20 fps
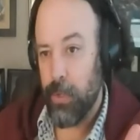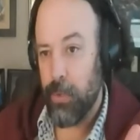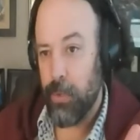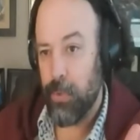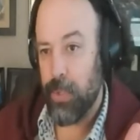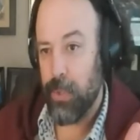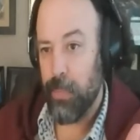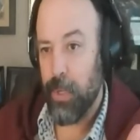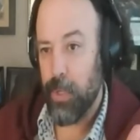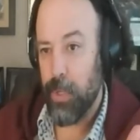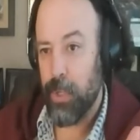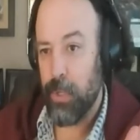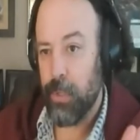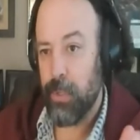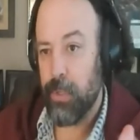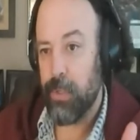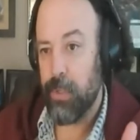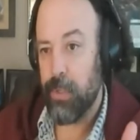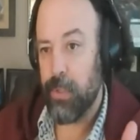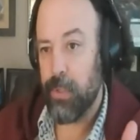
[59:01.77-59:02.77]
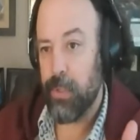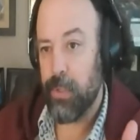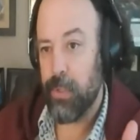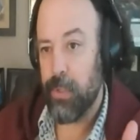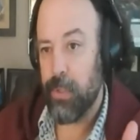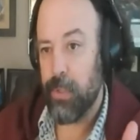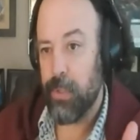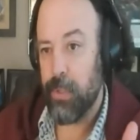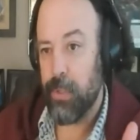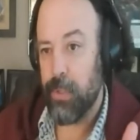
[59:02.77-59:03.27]
submissions,
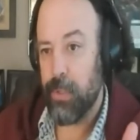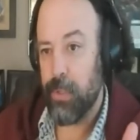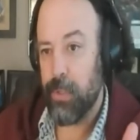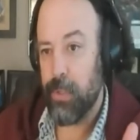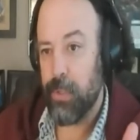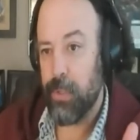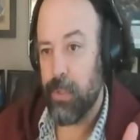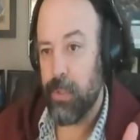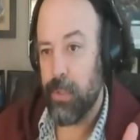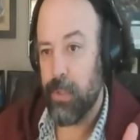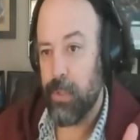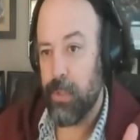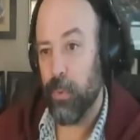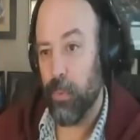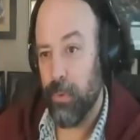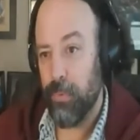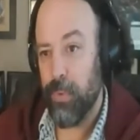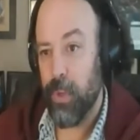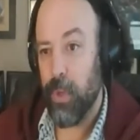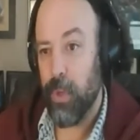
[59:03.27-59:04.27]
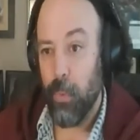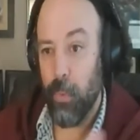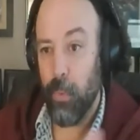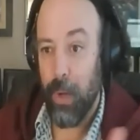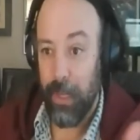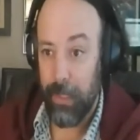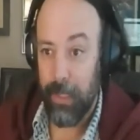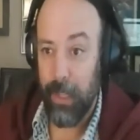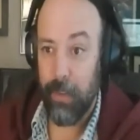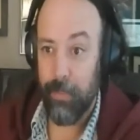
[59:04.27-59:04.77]
you have to review
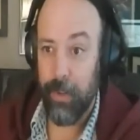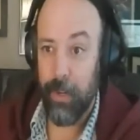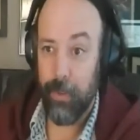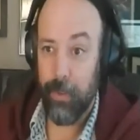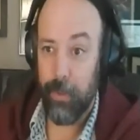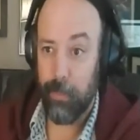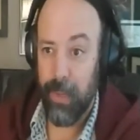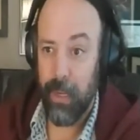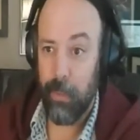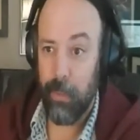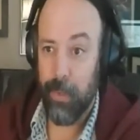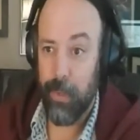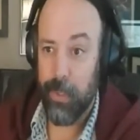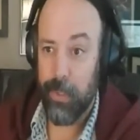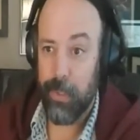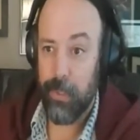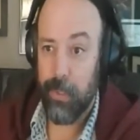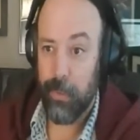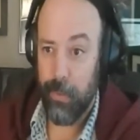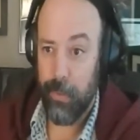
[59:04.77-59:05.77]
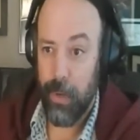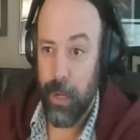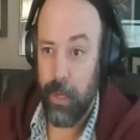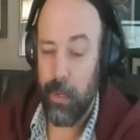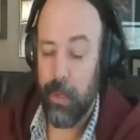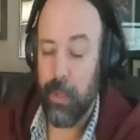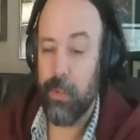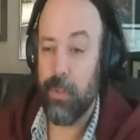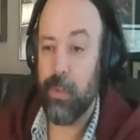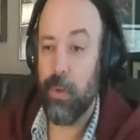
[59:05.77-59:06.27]
11 other papers,
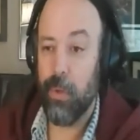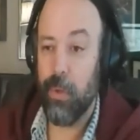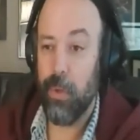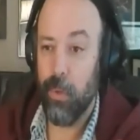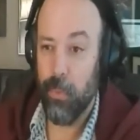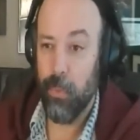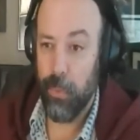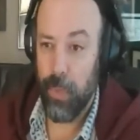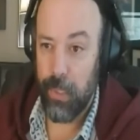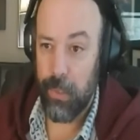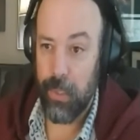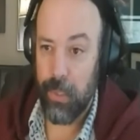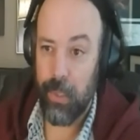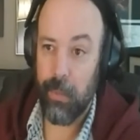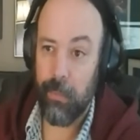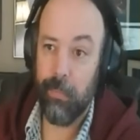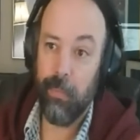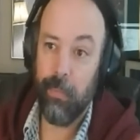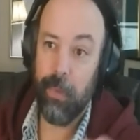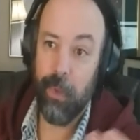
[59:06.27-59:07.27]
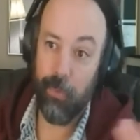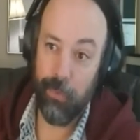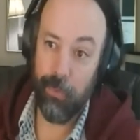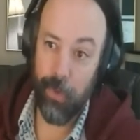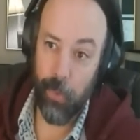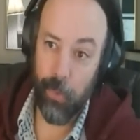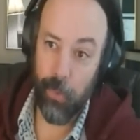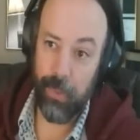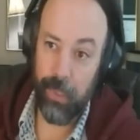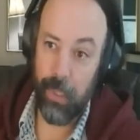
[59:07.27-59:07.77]
right? And so you read them, you
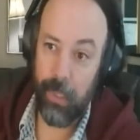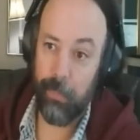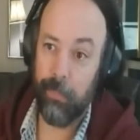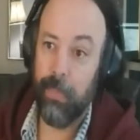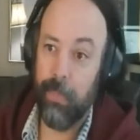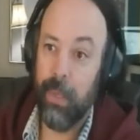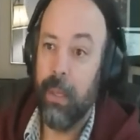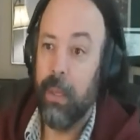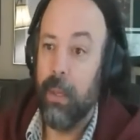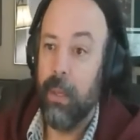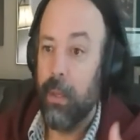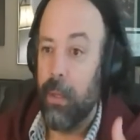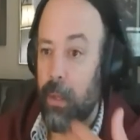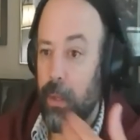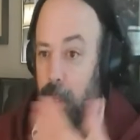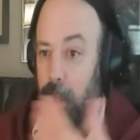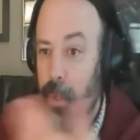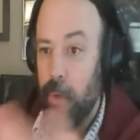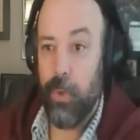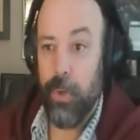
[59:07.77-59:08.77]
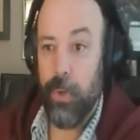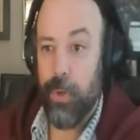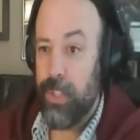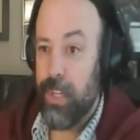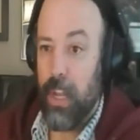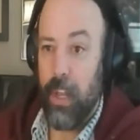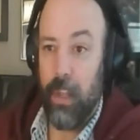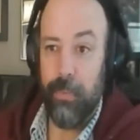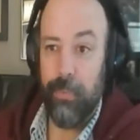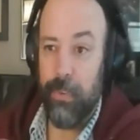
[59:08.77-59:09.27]
vote them, you
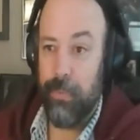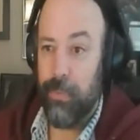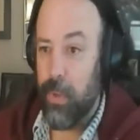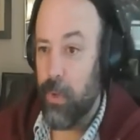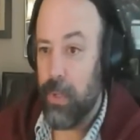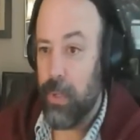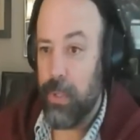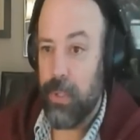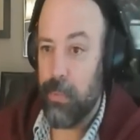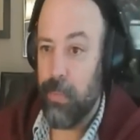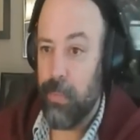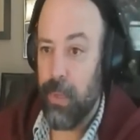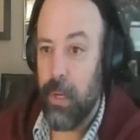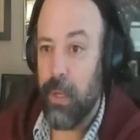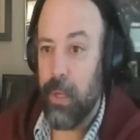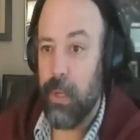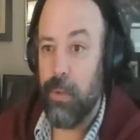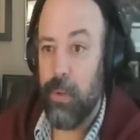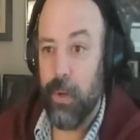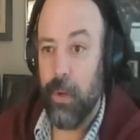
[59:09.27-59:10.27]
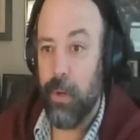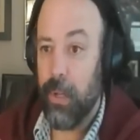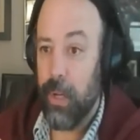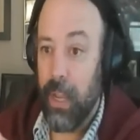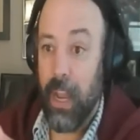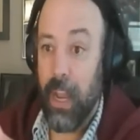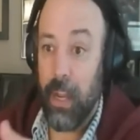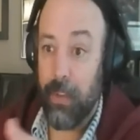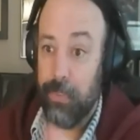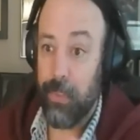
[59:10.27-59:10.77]
yourself, if you had submitted, you're going to
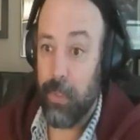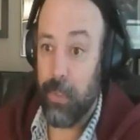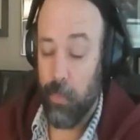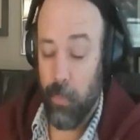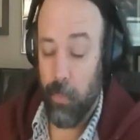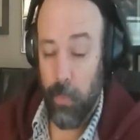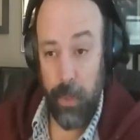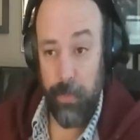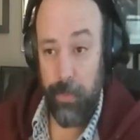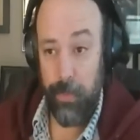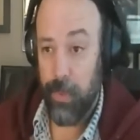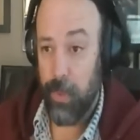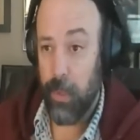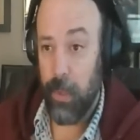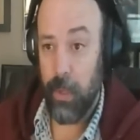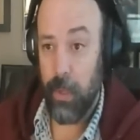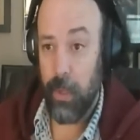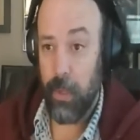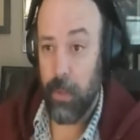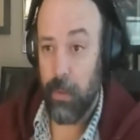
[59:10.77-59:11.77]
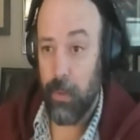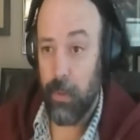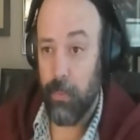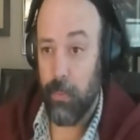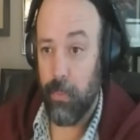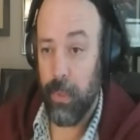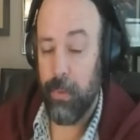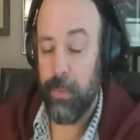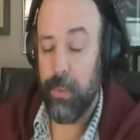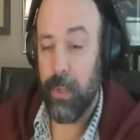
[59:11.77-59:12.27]
have to, one of the
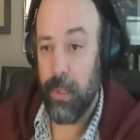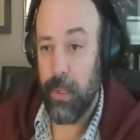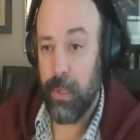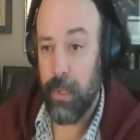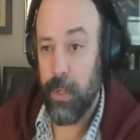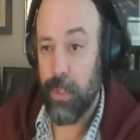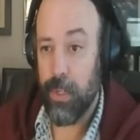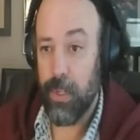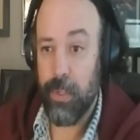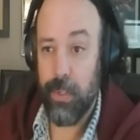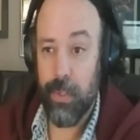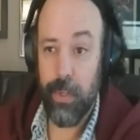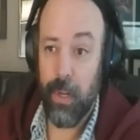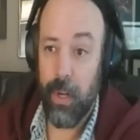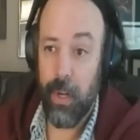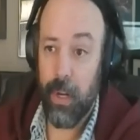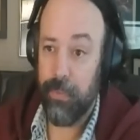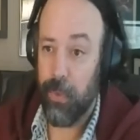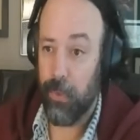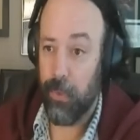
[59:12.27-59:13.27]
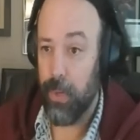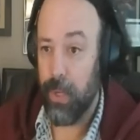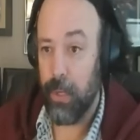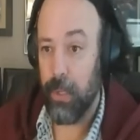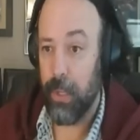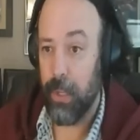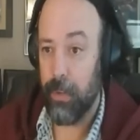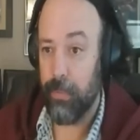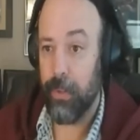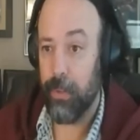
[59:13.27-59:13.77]
conditions is you're going to have to read
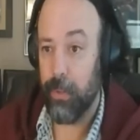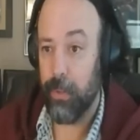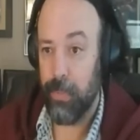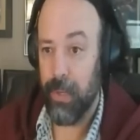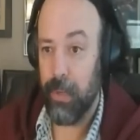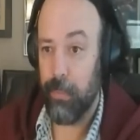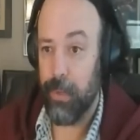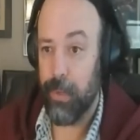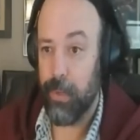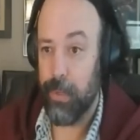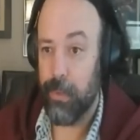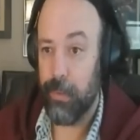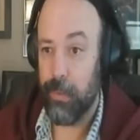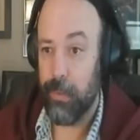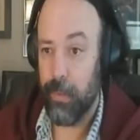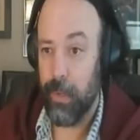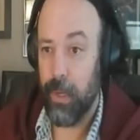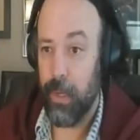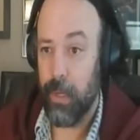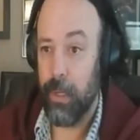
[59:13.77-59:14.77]
11 other papers. Okay.